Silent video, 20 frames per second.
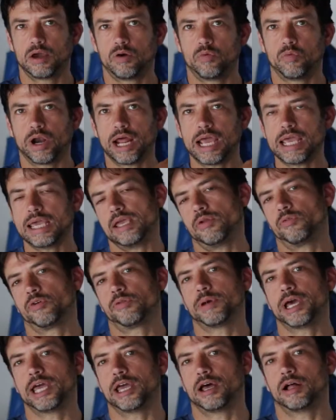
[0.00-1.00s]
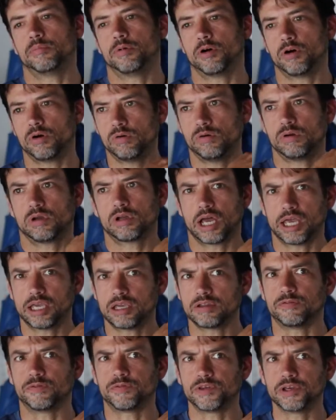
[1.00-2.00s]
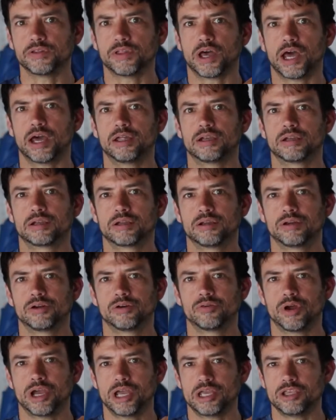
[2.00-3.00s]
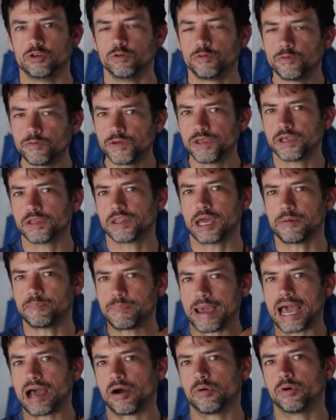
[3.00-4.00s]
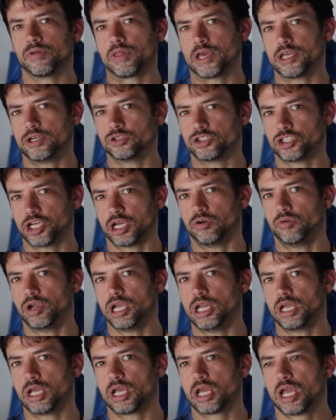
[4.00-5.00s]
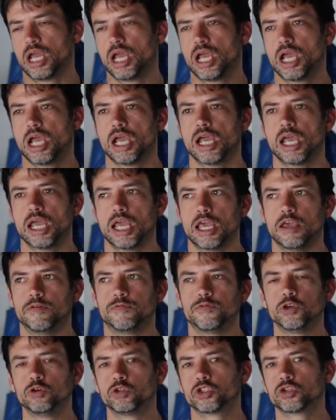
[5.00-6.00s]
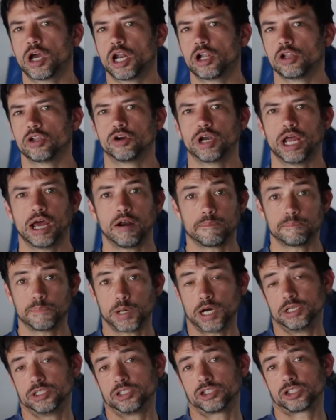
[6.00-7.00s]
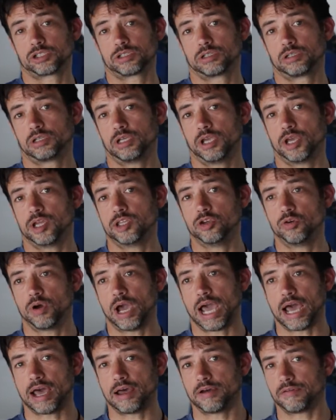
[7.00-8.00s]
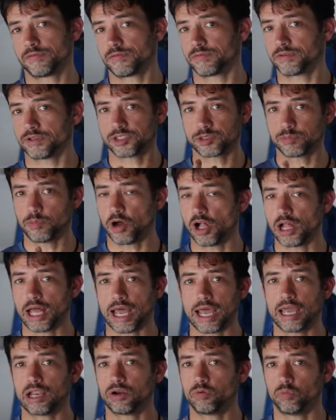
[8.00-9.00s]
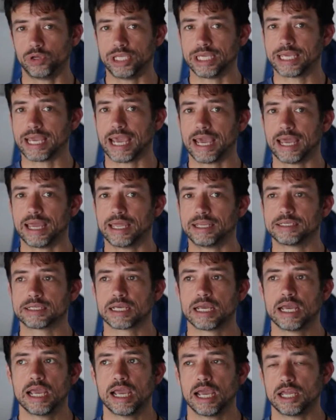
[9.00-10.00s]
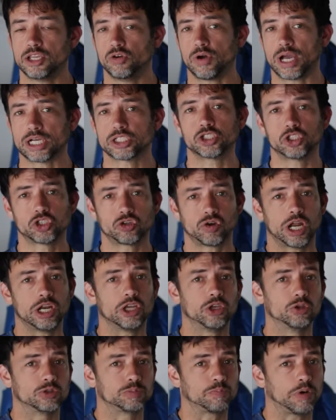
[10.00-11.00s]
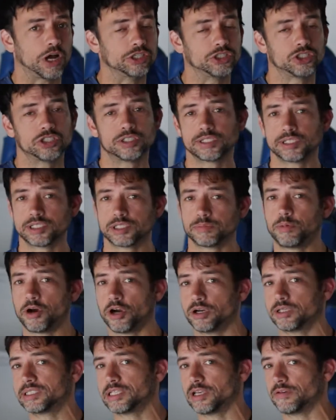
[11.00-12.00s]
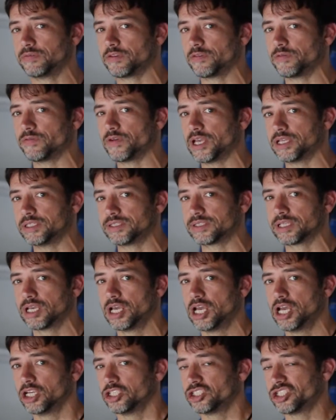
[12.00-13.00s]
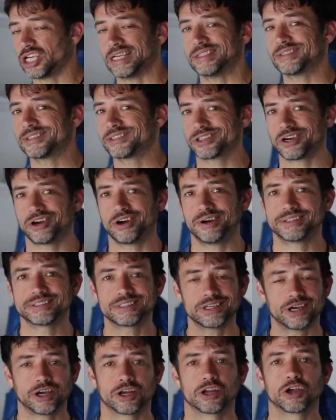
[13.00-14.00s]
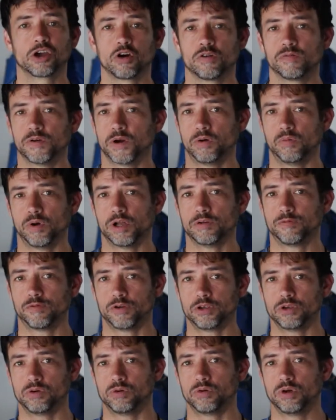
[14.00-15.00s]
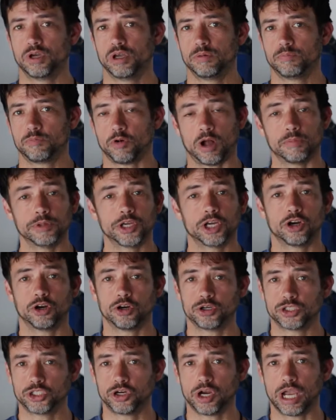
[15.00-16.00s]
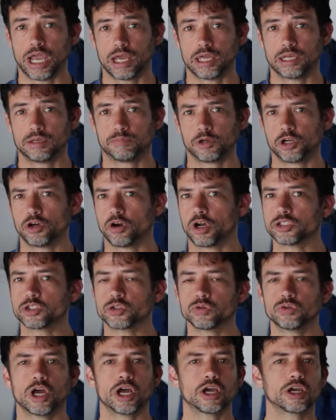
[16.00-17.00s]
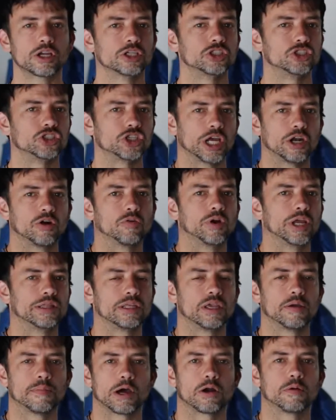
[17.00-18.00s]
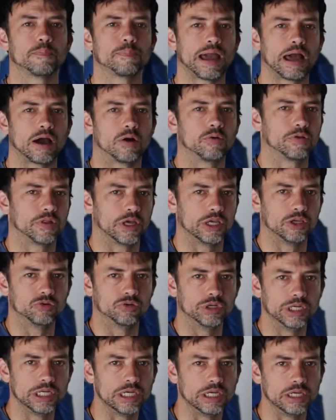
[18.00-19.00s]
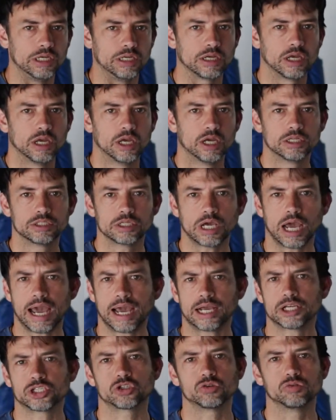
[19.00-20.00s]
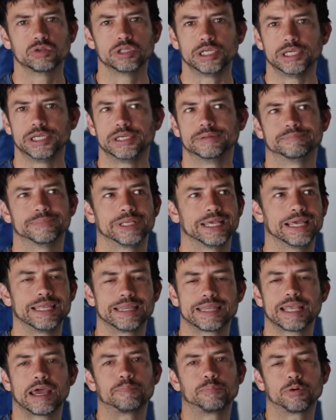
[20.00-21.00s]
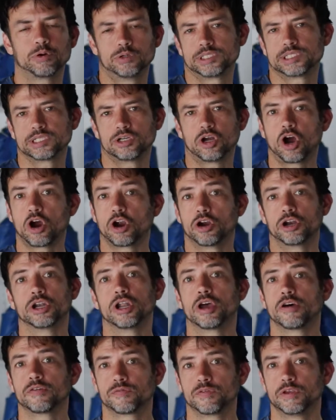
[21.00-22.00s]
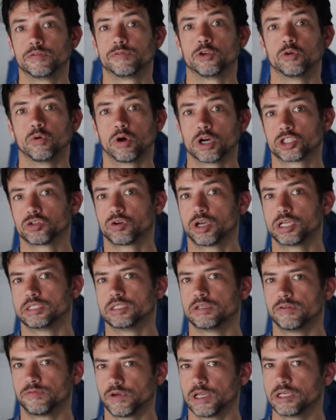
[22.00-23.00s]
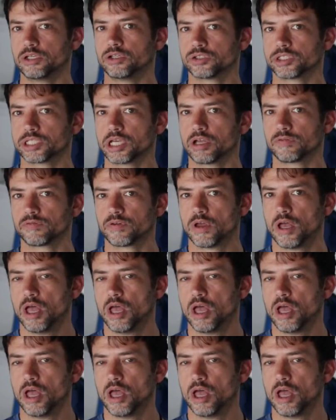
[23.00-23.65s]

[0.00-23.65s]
when I hit with my elbow, I can feel that, right? You feel that power that you're generating. If you try to learn how to punch, and you have a small hand, weak hand, and you actually try to use punches as a part of self-defense, chances are it's not going to go very well for you. Probably going to hurt your hand, but you're also not going to generate the amount of power that you need to actually hit that person hard enough if you are trying to defend yourself.